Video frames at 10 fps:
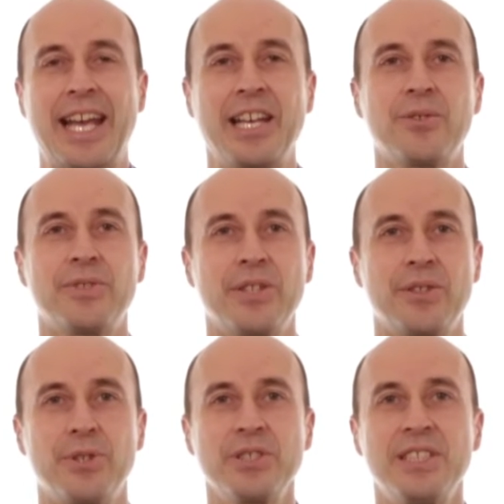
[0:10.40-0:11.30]
Hannover
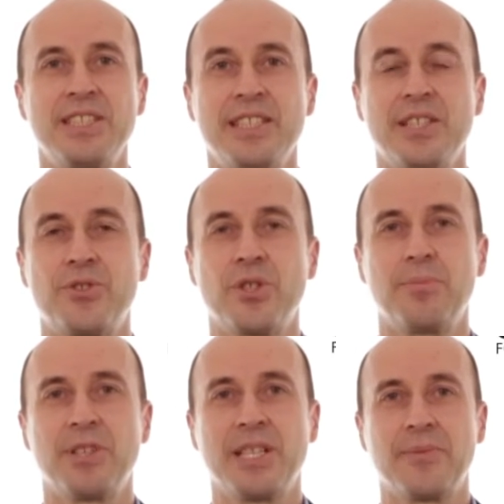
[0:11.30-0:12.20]
University in
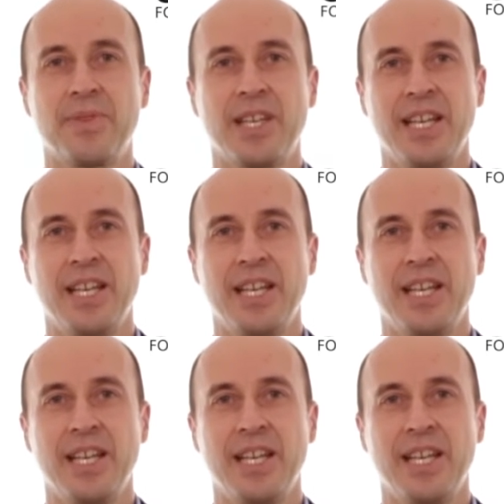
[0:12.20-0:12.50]
Germany.